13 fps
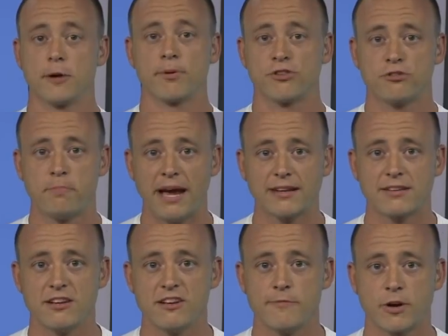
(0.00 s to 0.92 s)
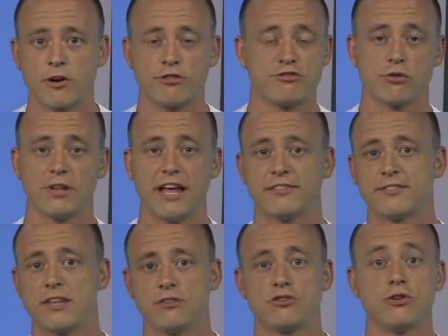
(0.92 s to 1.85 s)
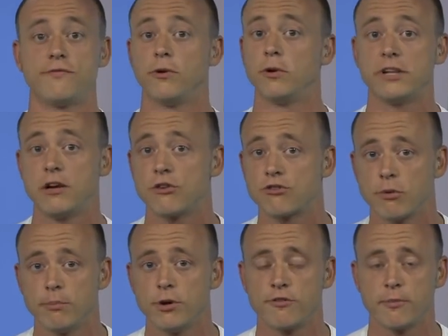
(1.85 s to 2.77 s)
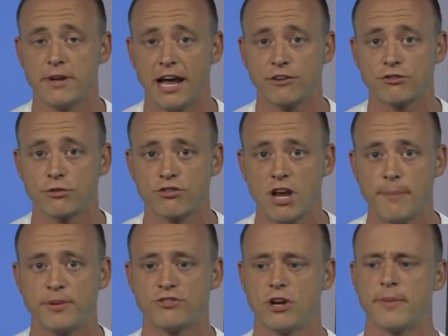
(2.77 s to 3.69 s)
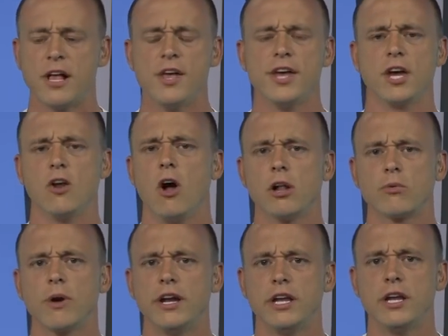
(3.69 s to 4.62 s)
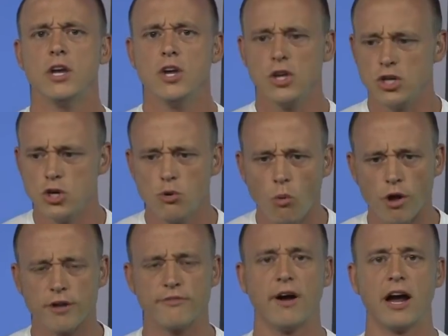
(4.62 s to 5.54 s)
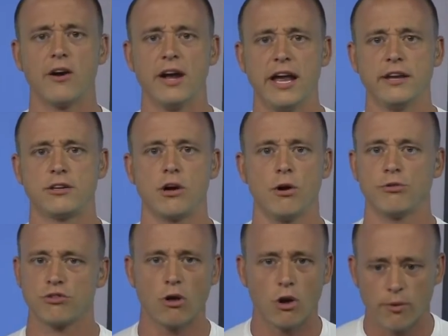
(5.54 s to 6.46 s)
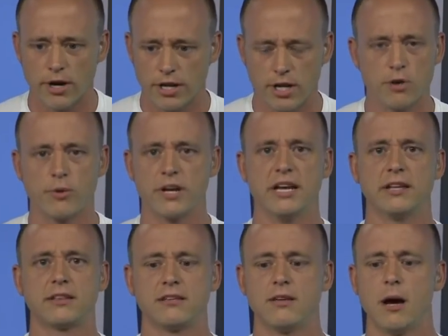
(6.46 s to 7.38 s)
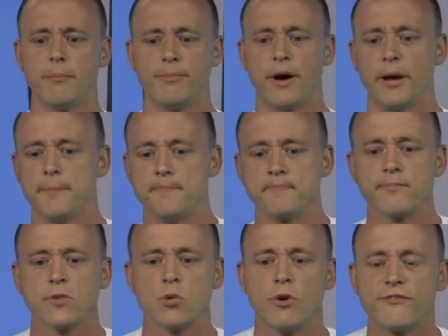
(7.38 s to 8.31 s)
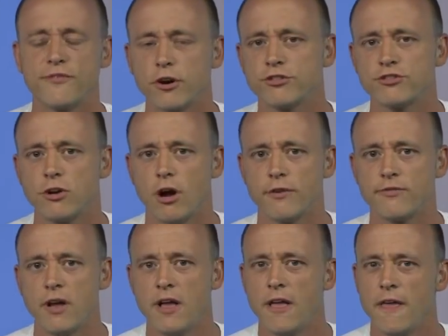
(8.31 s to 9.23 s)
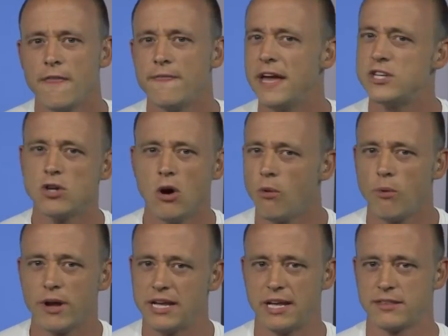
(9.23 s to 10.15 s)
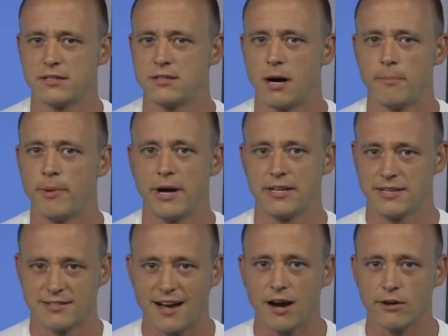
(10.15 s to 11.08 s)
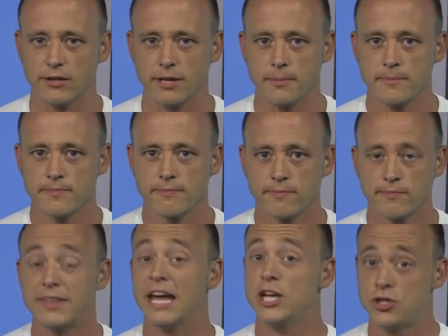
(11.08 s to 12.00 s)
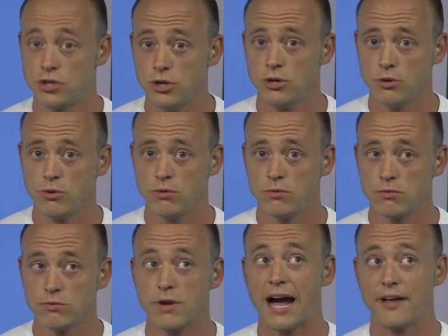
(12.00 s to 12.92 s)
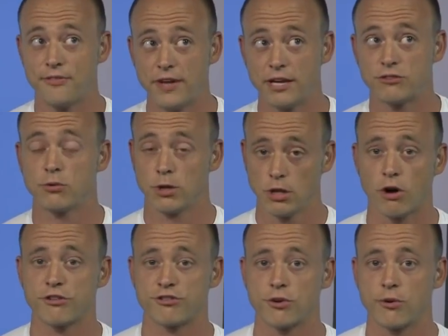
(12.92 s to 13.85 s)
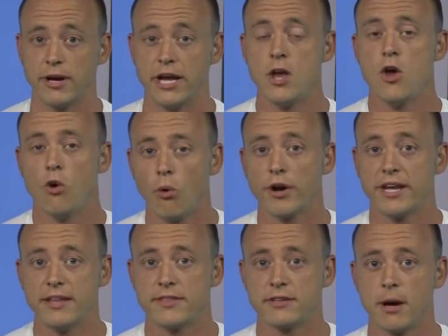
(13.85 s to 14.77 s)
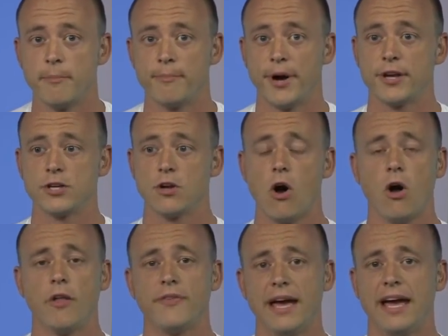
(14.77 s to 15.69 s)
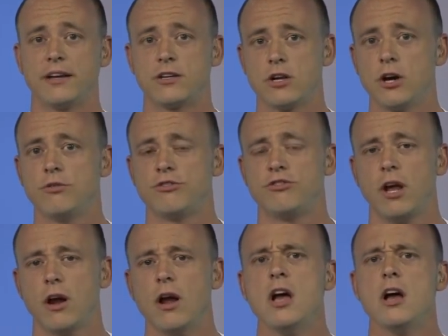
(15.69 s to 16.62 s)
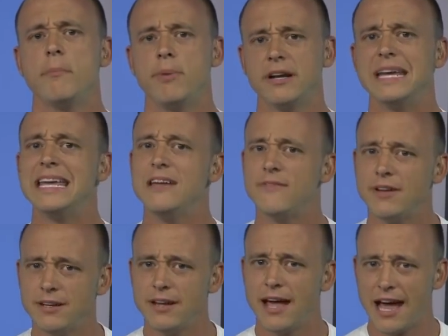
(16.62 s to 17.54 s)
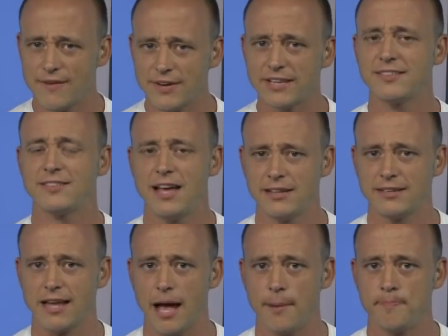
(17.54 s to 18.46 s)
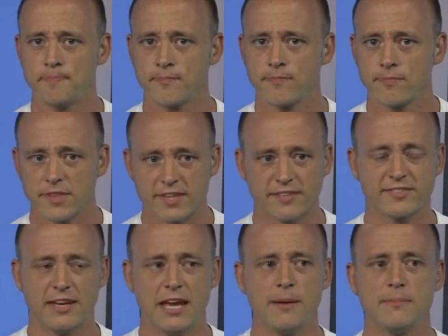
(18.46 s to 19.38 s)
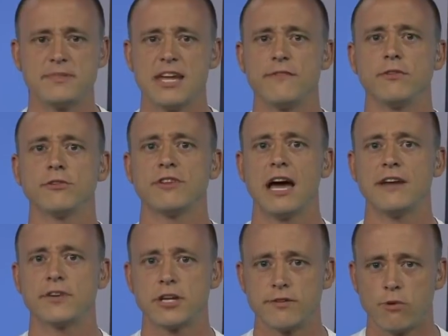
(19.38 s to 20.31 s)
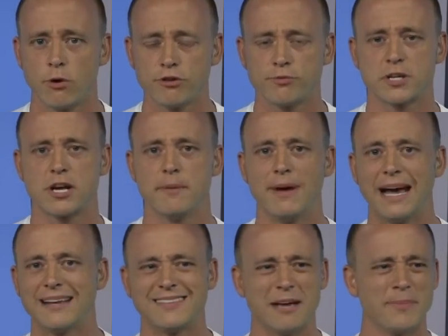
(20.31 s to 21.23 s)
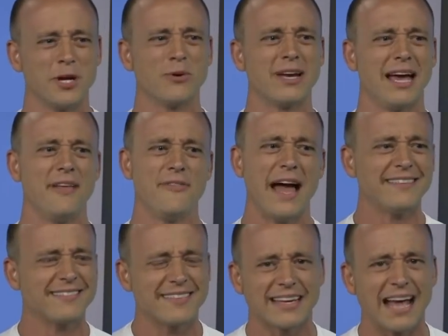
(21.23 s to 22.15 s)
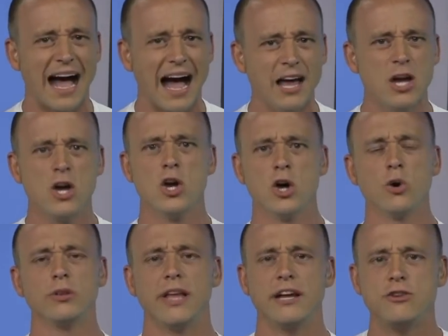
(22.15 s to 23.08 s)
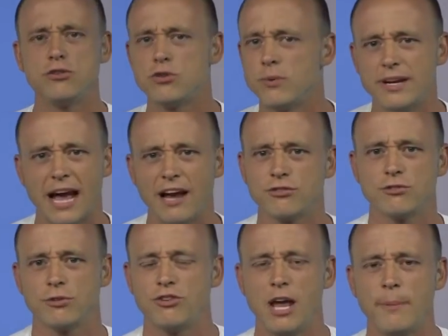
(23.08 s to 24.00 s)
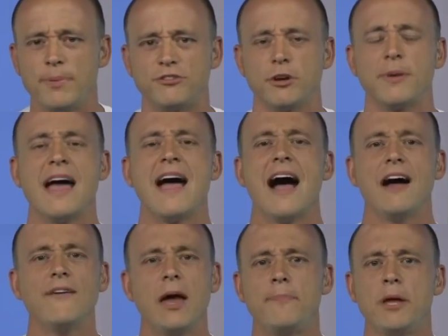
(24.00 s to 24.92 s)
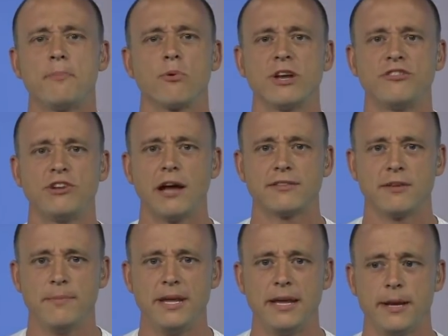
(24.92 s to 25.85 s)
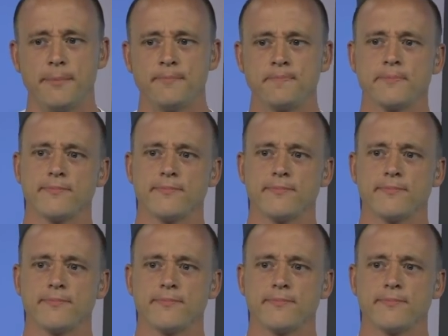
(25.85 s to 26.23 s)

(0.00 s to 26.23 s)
their perspective because you're less than two full years removed from a national championship, and already you want to fire a head coach, and already you want to hit the dump button. Well, first off, they don't want to hit the dump button entirely. They do, I think, to a large degree, want to hit the dump button on the head coach there. But even having said that, the same devil's advocate voice would come back and say, But okay, that's the guy who led you to a national championship. I've had people reach out to me,